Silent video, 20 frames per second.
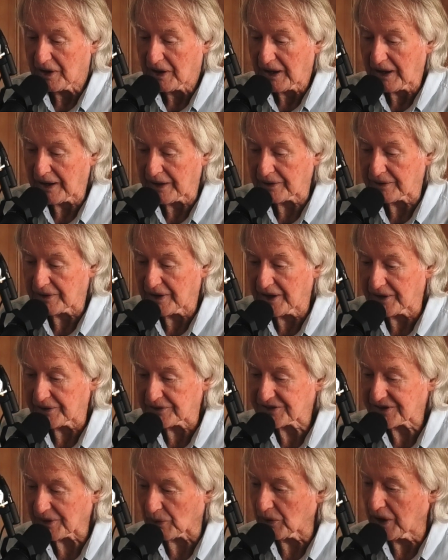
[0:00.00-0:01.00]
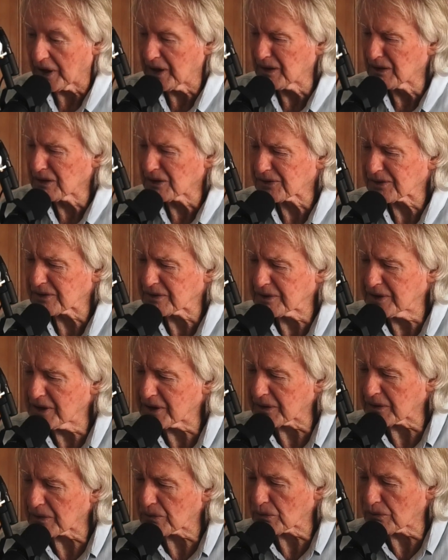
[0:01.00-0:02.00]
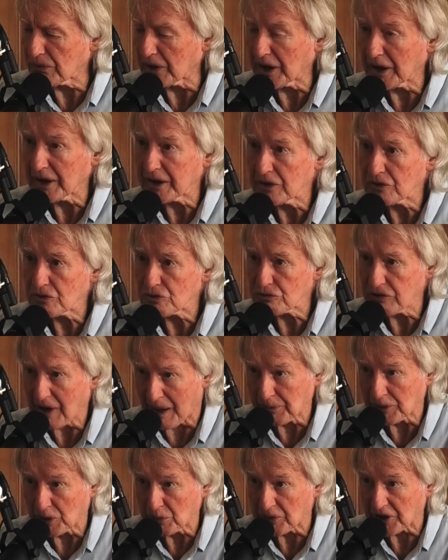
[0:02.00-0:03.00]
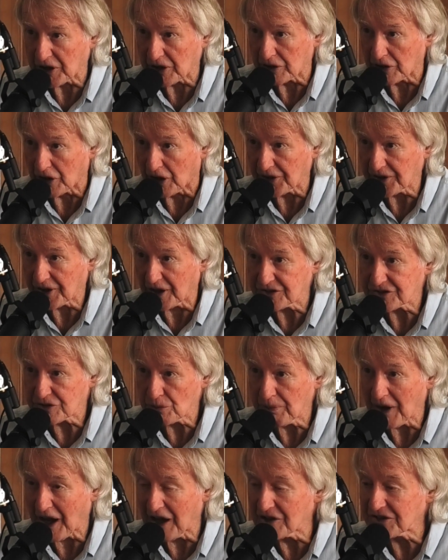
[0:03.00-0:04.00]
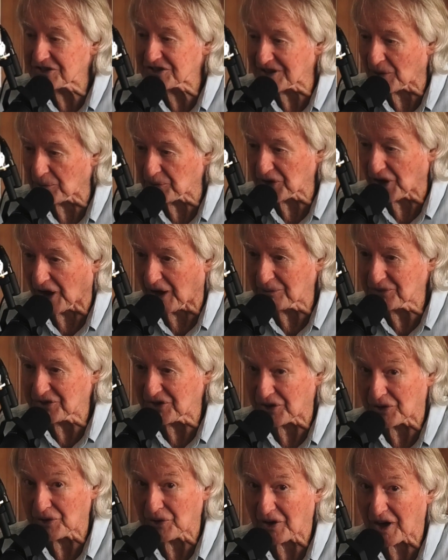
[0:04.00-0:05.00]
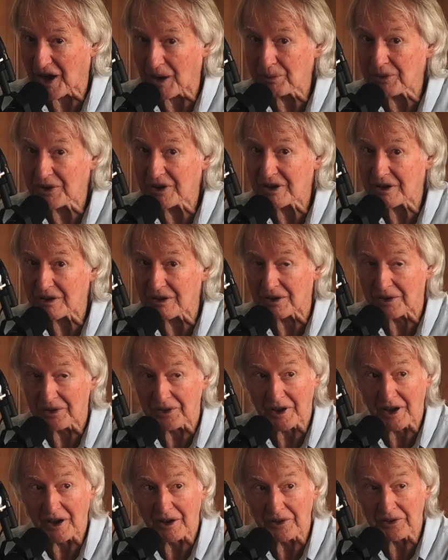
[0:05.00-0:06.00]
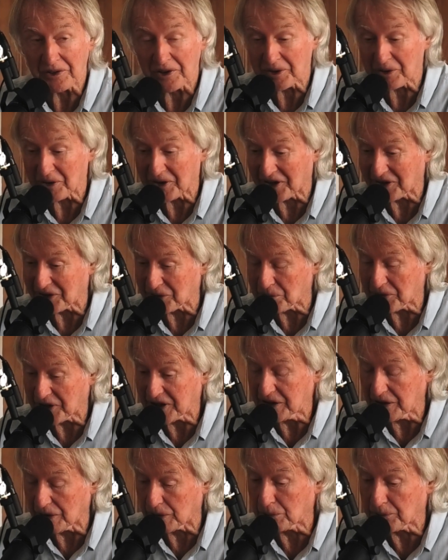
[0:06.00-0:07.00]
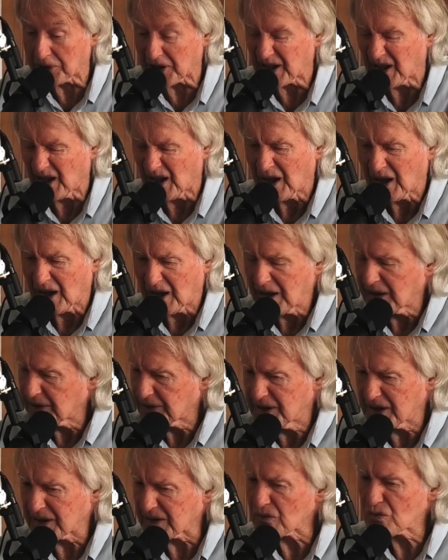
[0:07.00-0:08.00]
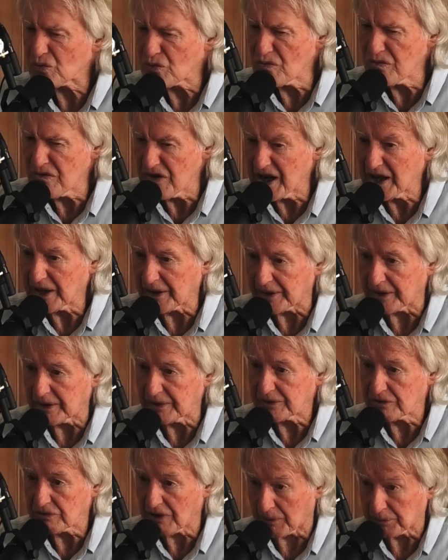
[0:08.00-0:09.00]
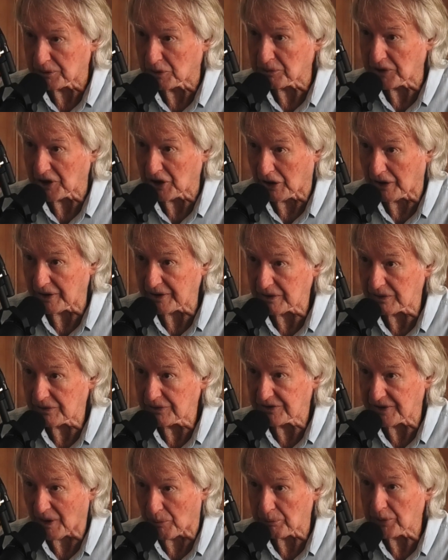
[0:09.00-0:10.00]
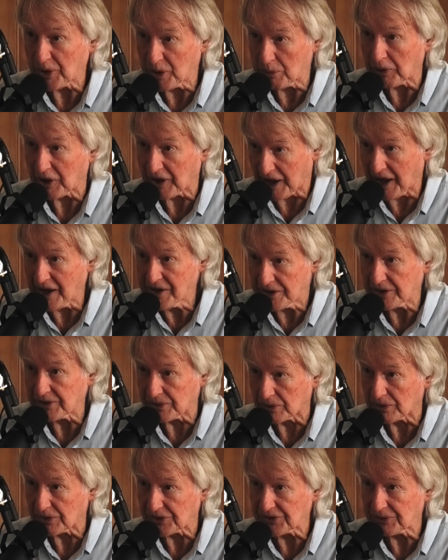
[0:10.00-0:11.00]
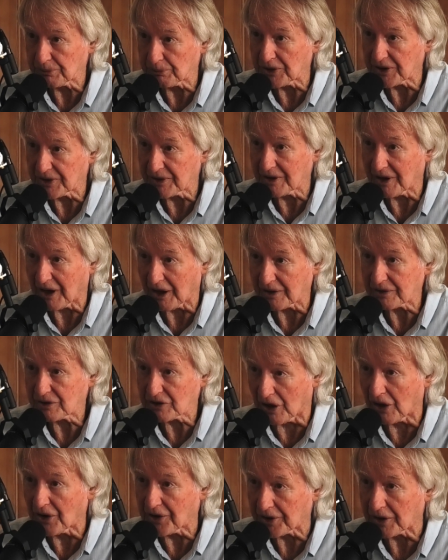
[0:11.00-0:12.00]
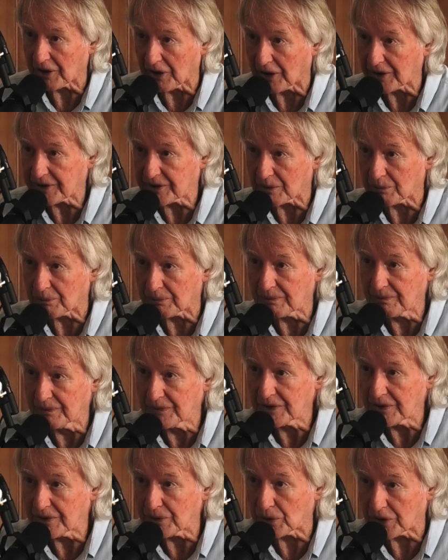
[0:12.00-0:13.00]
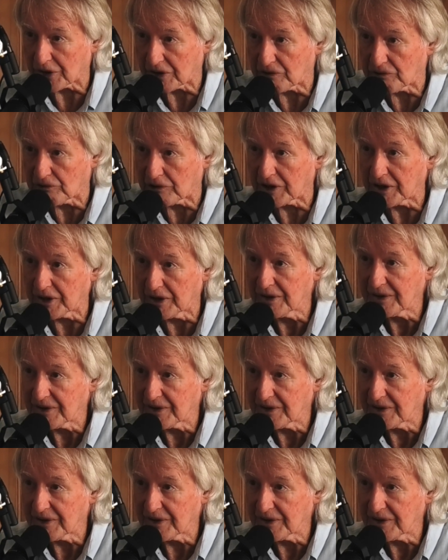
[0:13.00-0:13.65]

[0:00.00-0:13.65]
and, and, so hills didn't really trouble me a lot. I suppose sometimes you'd look up and go, "Oh no, not another big hill," but didn't really trouble me like some people hate hills, but mm. I kind of like them to a degree.